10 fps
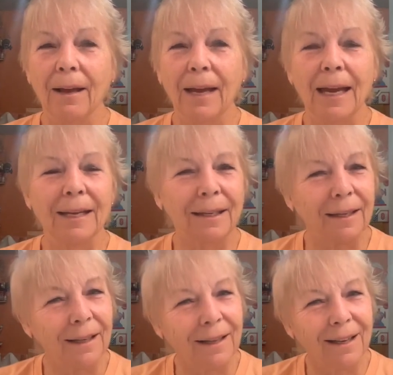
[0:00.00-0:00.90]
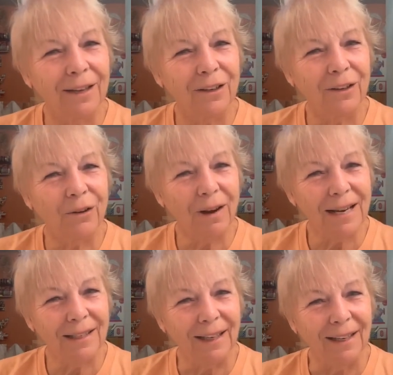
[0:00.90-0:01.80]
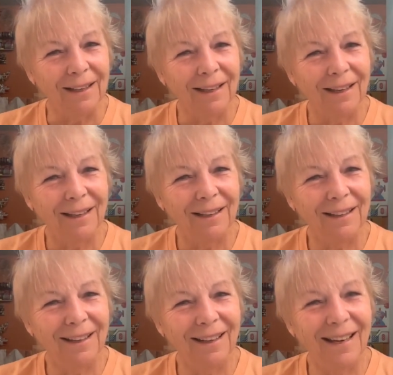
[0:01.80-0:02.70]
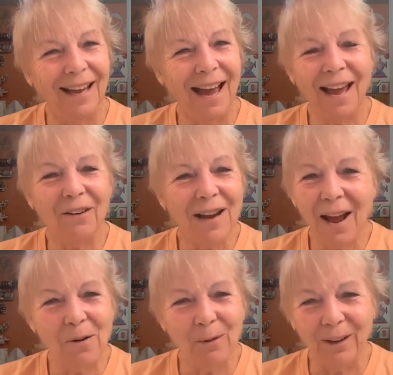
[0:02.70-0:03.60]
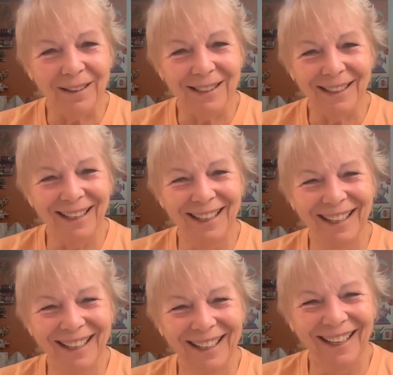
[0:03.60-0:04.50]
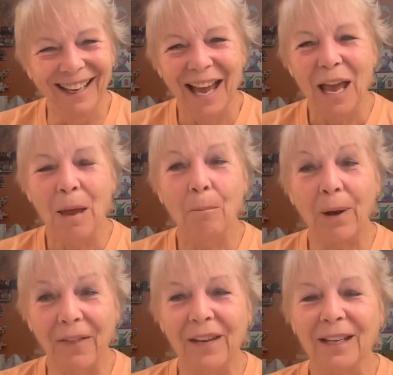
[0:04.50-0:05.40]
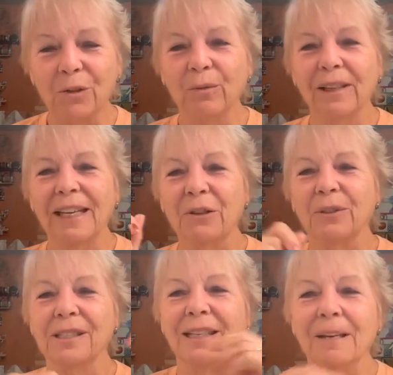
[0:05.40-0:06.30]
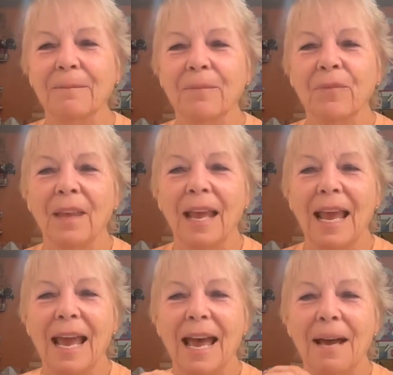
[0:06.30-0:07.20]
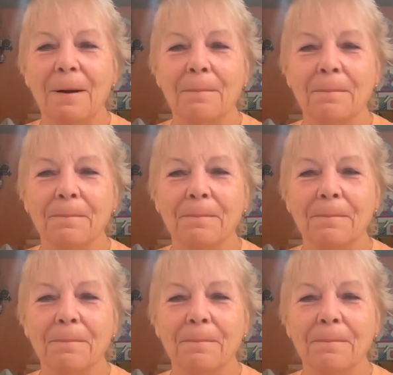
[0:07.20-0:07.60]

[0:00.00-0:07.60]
It's crazy. I don't know how it works, but I think it's really interesting. Um,